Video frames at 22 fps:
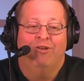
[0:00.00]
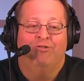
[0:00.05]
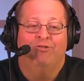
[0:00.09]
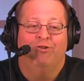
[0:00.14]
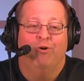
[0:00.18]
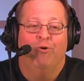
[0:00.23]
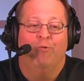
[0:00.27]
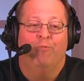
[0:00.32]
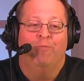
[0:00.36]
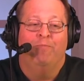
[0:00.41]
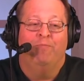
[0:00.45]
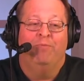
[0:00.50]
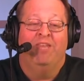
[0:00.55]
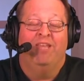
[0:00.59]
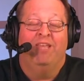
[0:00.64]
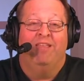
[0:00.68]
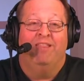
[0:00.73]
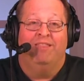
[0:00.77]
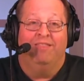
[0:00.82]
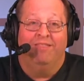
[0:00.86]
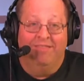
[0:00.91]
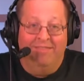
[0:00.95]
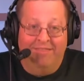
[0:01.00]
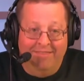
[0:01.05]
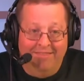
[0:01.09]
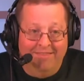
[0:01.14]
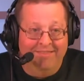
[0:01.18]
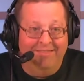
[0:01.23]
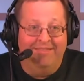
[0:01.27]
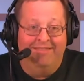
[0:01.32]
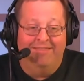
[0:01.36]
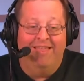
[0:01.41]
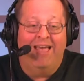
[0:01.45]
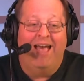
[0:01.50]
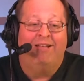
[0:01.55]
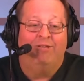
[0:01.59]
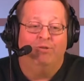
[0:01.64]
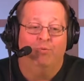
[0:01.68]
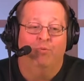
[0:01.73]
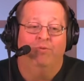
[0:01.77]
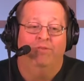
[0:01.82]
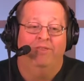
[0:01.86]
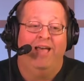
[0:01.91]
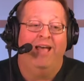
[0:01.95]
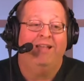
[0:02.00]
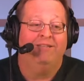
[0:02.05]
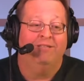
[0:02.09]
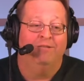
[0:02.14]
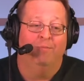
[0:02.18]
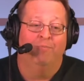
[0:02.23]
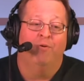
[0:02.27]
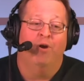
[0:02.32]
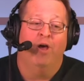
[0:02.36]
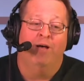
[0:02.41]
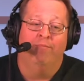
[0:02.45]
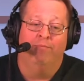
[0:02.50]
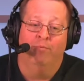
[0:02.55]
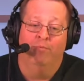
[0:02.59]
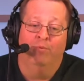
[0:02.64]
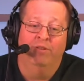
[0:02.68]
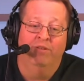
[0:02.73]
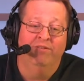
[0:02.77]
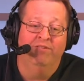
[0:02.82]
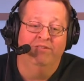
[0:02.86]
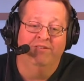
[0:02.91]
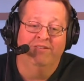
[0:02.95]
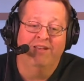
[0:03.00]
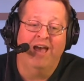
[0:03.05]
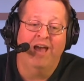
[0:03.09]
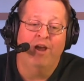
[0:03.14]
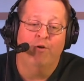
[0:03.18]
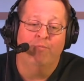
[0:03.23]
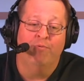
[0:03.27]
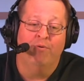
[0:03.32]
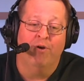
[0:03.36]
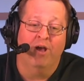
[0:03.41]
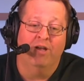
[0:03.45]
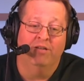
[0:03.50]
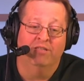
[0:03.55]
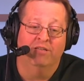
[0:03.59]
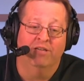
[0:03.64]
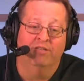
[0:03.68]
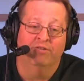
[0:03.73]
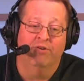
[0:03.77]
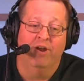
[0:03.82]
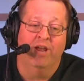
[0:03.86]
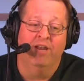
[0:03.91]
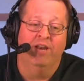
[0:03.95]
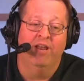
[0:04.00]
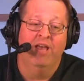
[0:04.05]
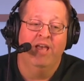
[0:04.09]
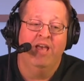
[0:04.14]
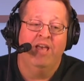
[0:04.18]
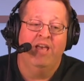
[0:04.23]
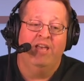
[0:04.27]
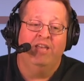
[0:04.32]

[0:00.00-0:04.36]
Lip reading: So that's the problem with this entire process, right?